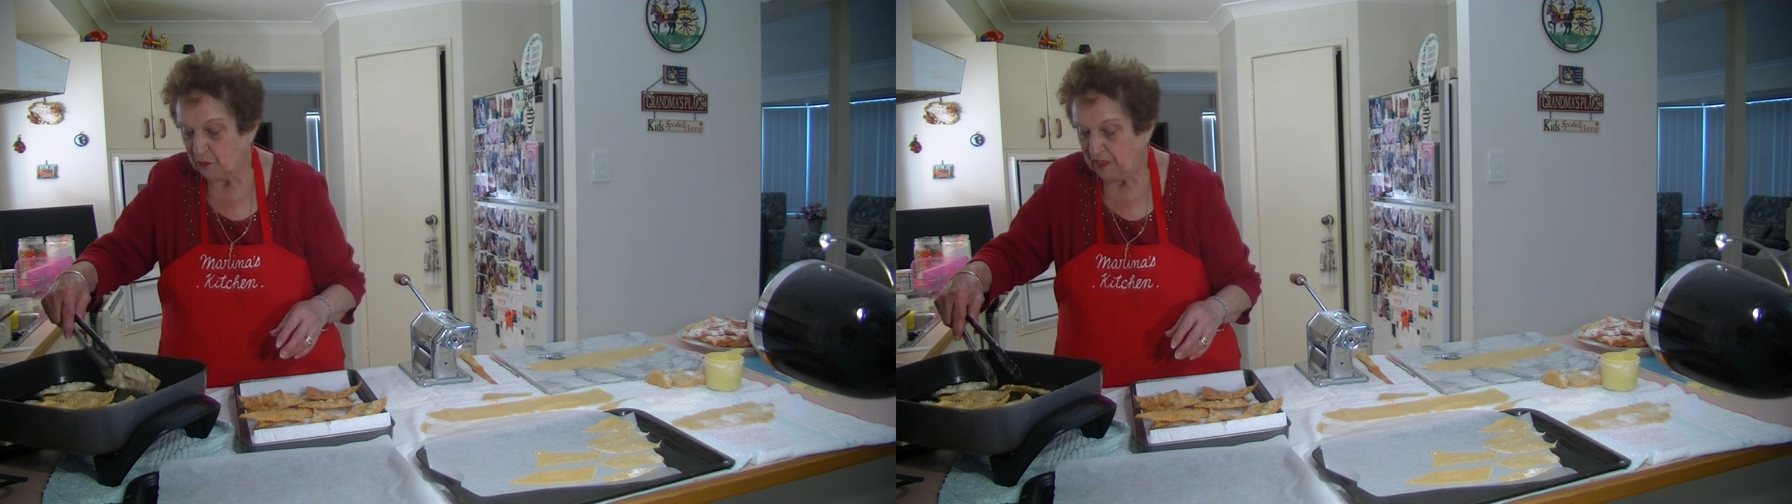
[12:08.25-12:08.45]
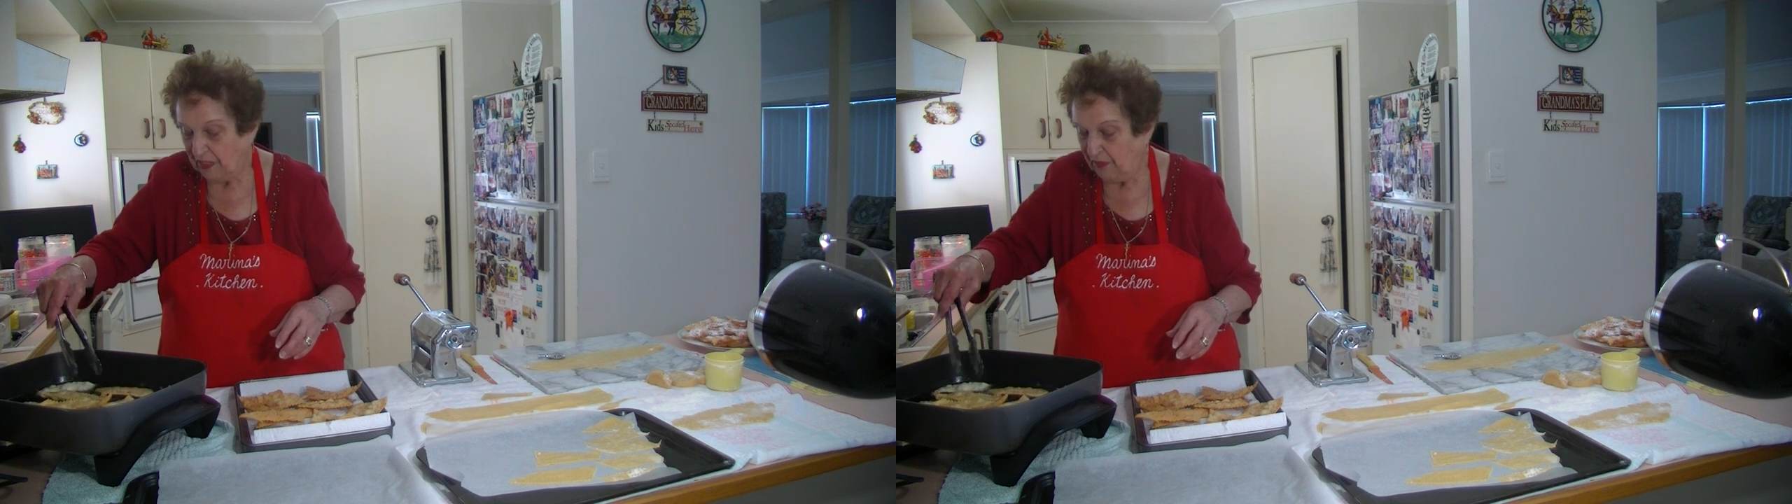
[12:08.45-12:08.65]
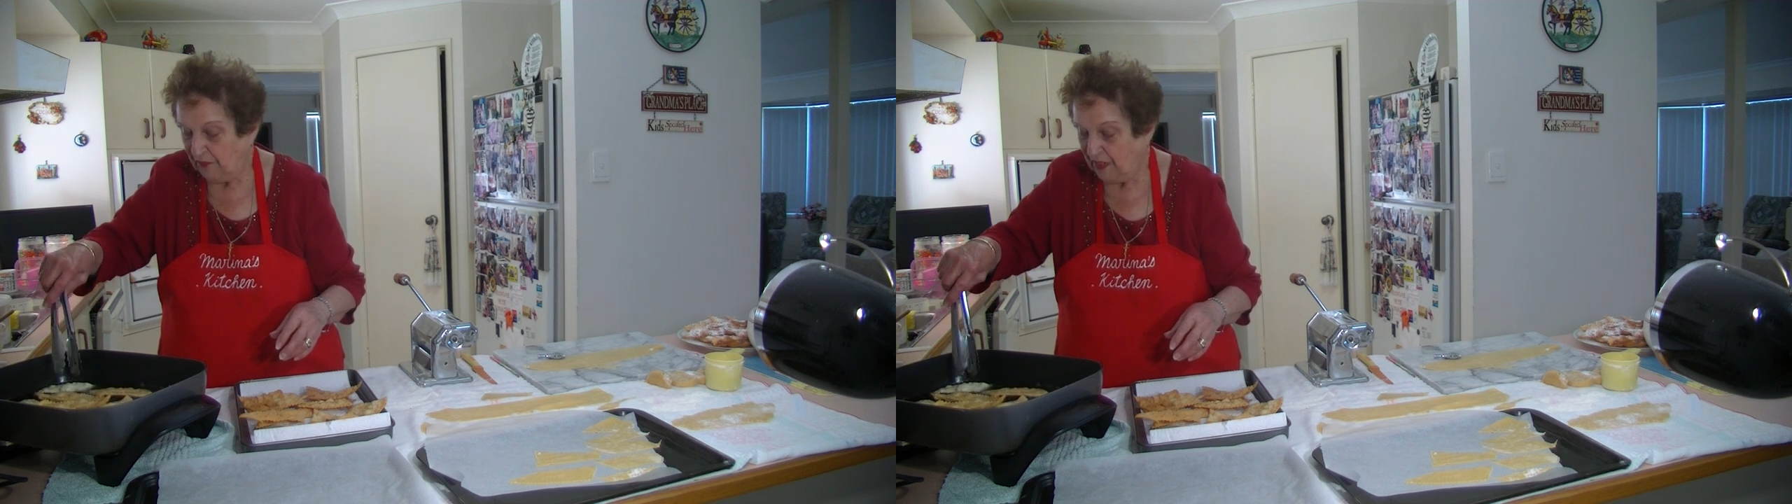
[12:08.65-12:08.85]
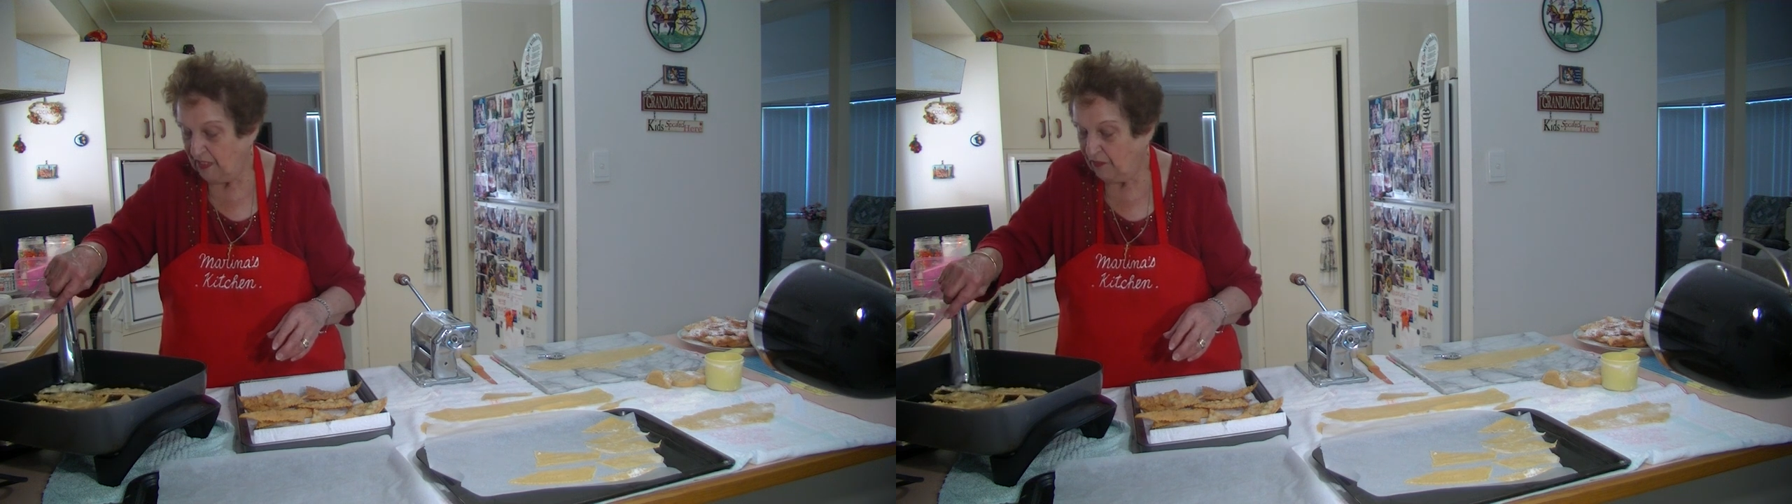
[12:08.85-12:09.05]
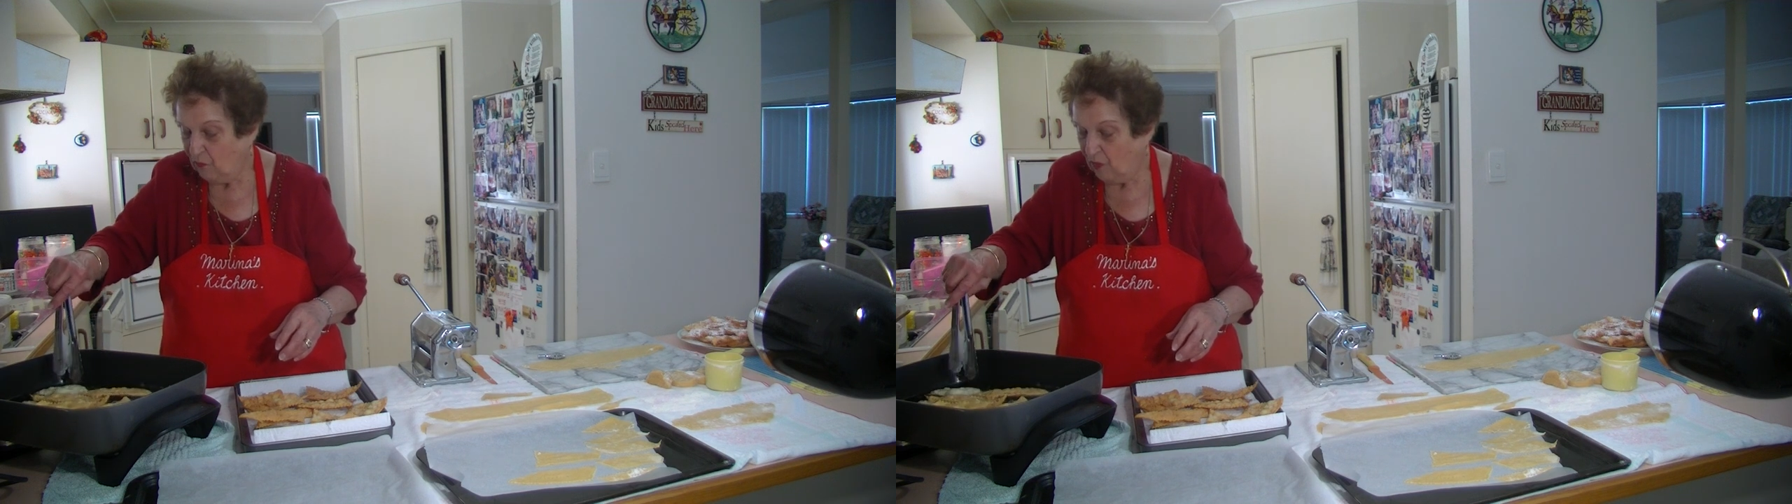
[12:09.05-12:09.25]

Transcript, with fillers: we don't need the